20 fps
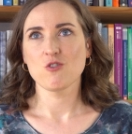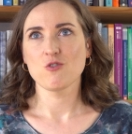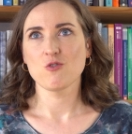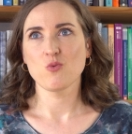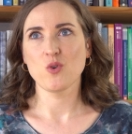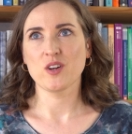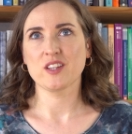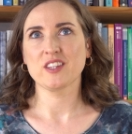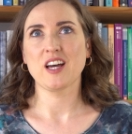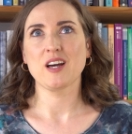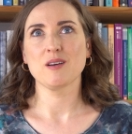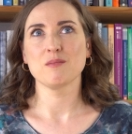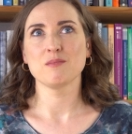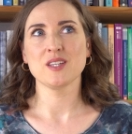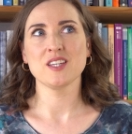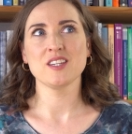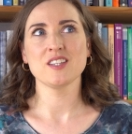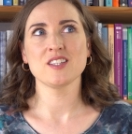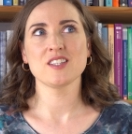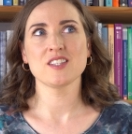what that
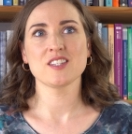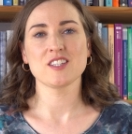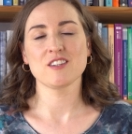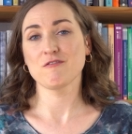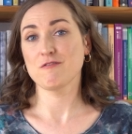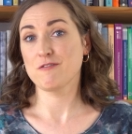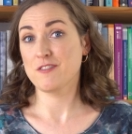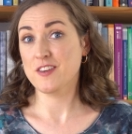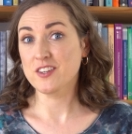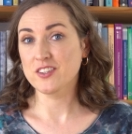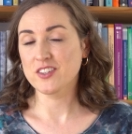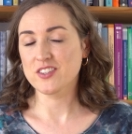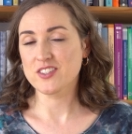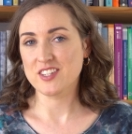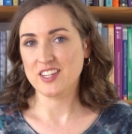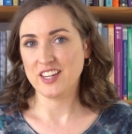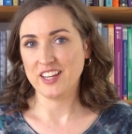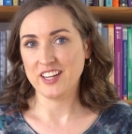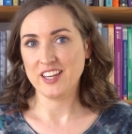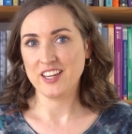means and
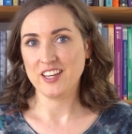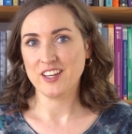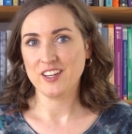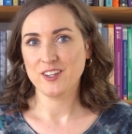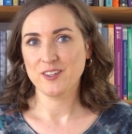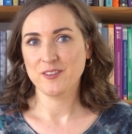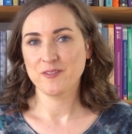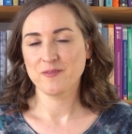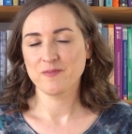feels like.